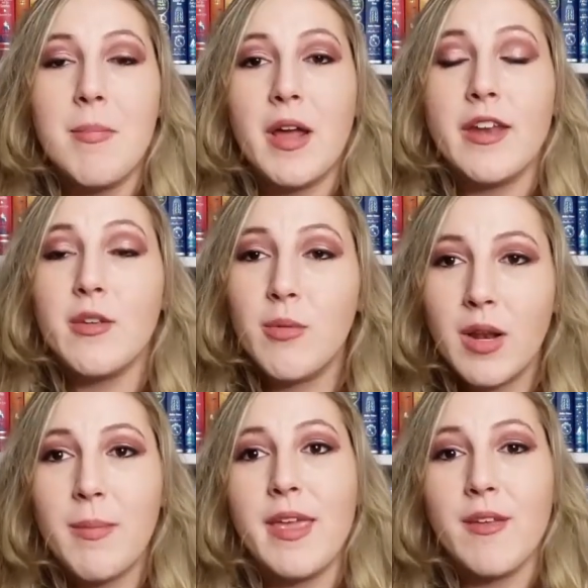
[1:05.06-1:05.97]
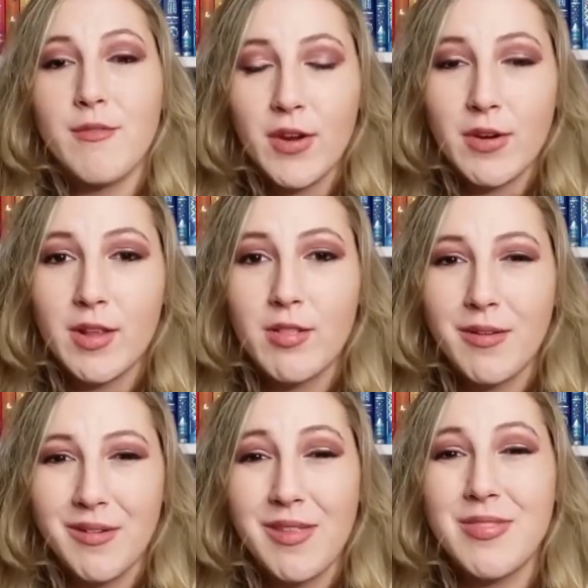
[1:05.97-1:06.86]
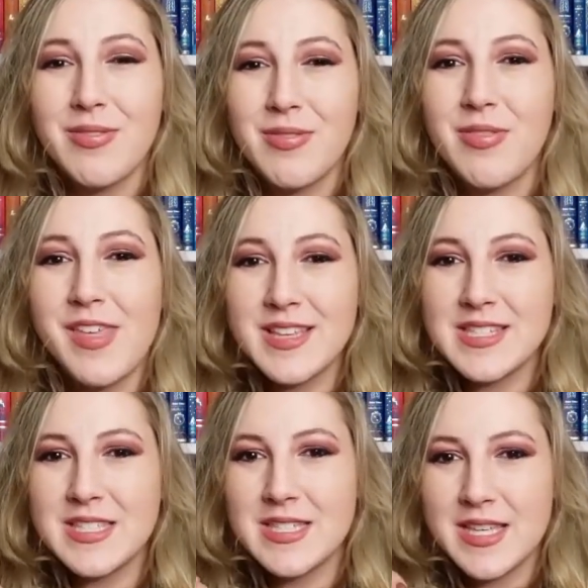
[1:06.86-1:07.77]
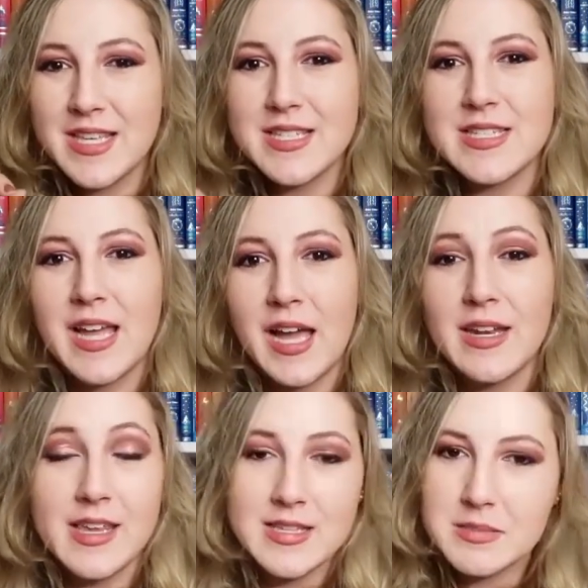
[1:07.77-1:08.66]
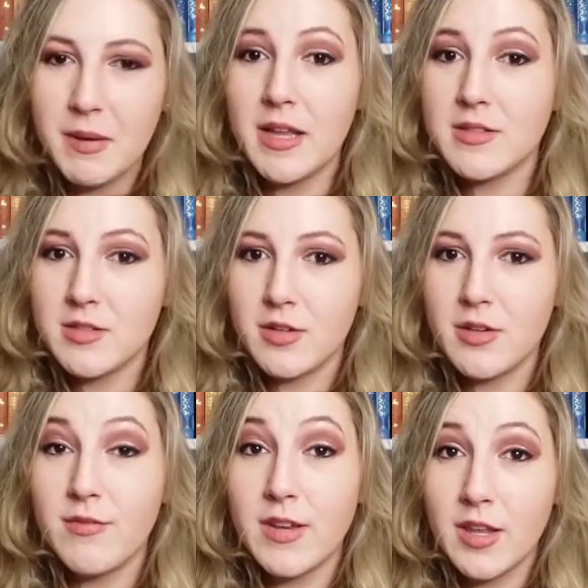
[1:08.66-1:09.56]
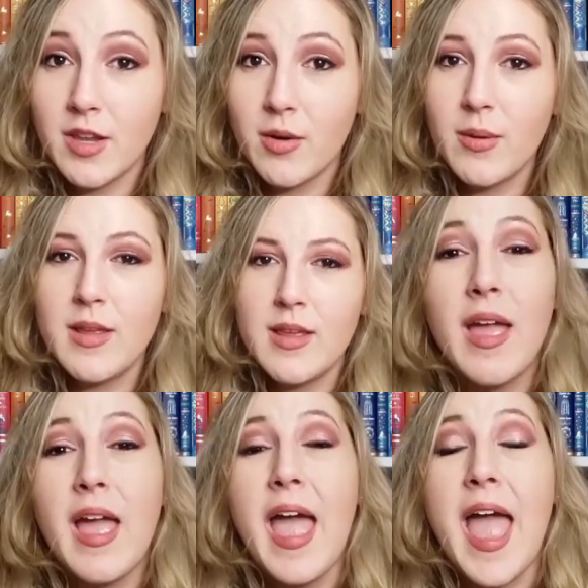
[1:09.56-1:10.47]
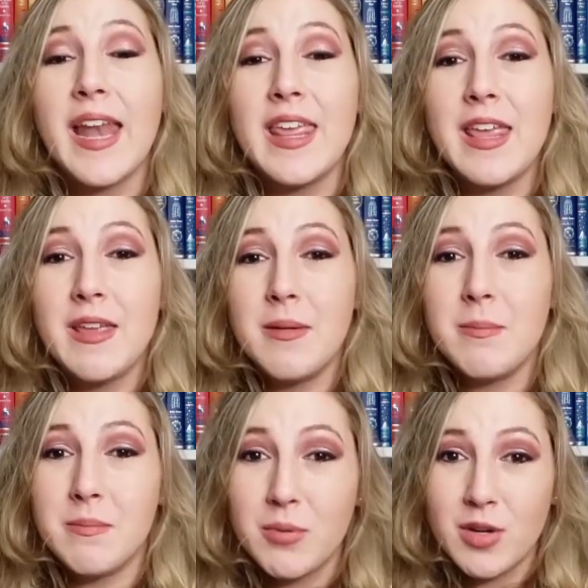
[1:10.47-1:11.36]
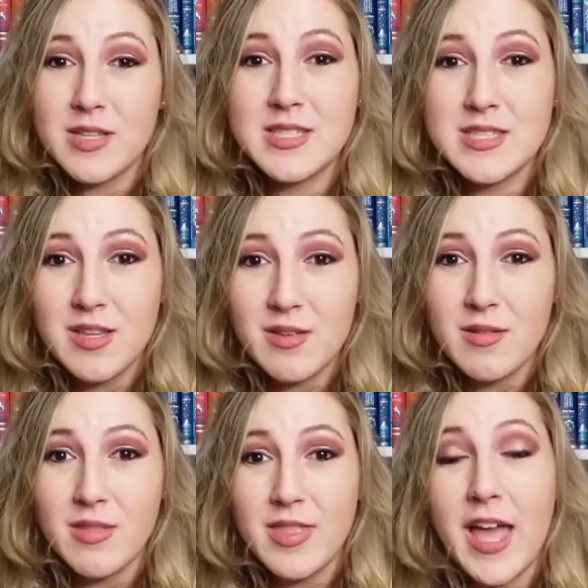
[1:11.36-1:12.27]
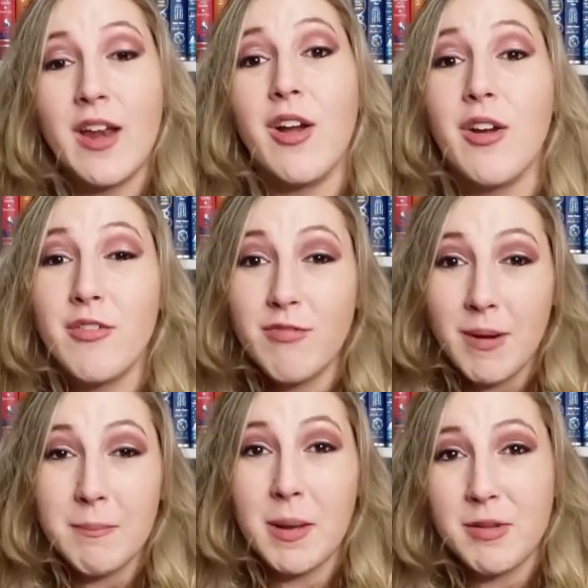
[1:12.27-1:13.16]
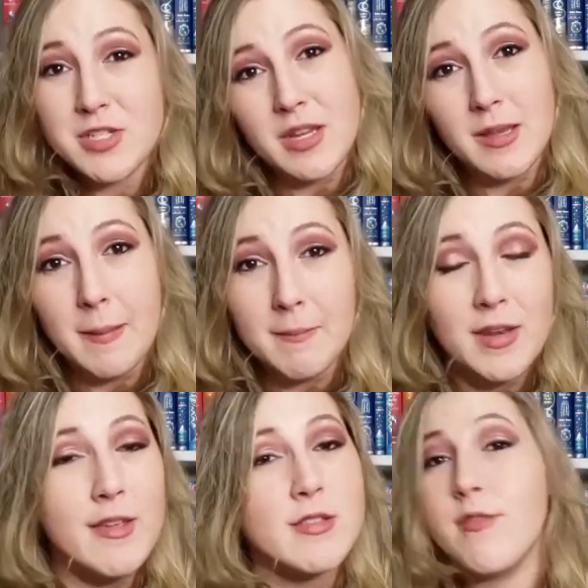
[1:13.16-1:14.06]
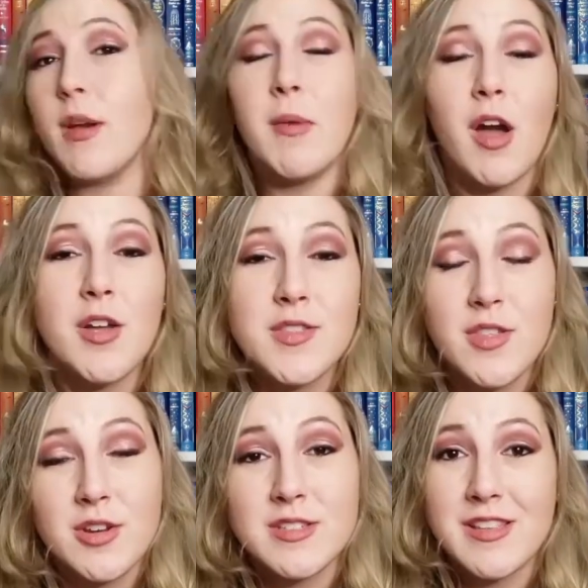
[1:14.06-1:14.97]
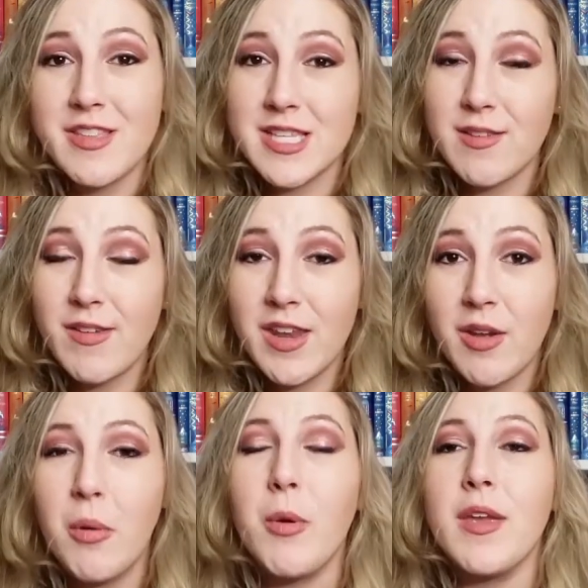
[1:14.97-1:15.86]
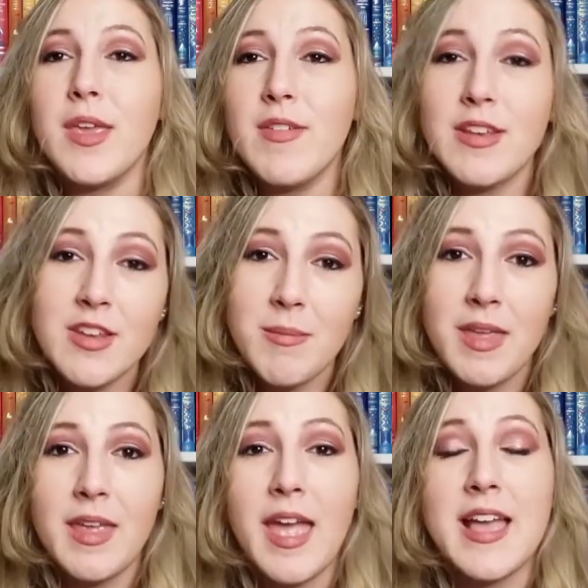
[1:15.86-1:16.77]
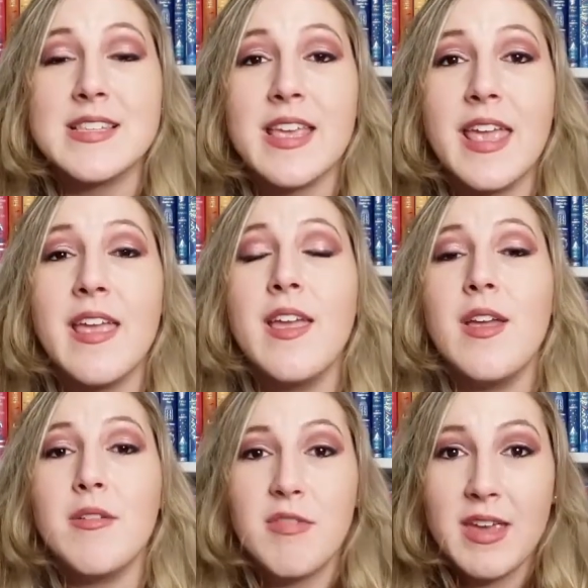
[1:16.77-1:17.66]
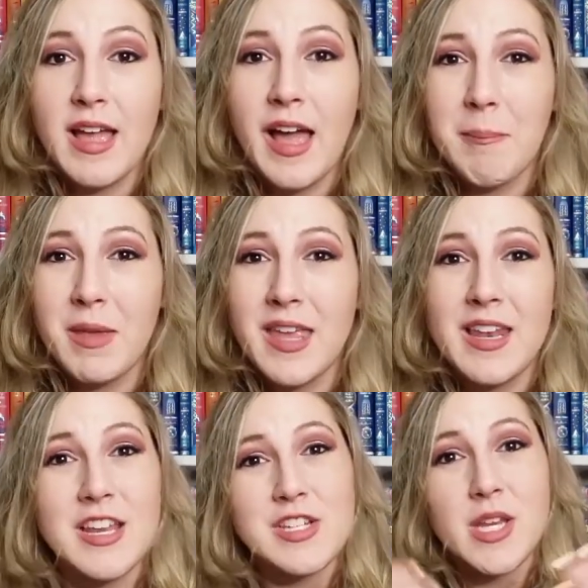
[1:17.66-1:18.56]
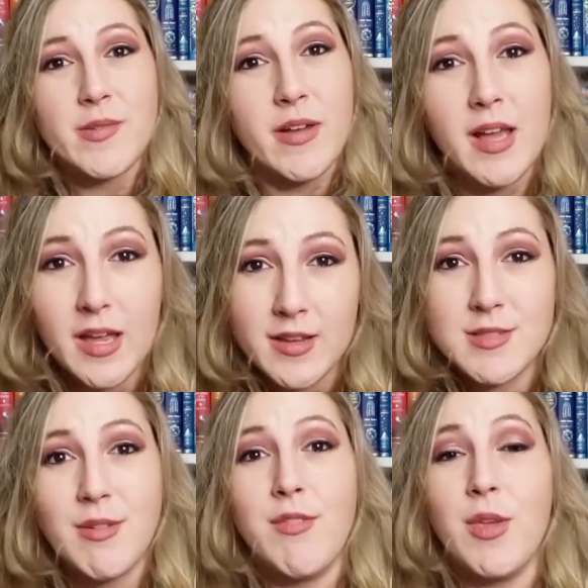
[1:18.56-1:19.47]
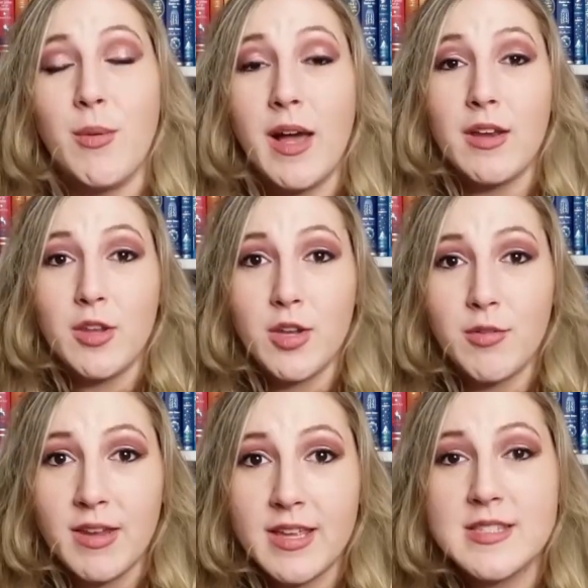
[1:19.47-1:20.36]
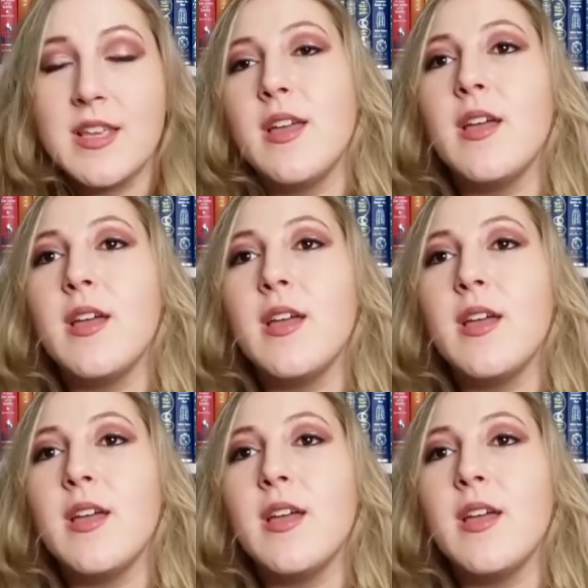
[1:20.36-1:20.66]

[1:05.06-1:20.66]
but I do want to make it very clear that this is not a sponsored video. Any books that are from publishing companies or from authors in this video were given to me as a free copy in exchange for an honest review on Goodreads.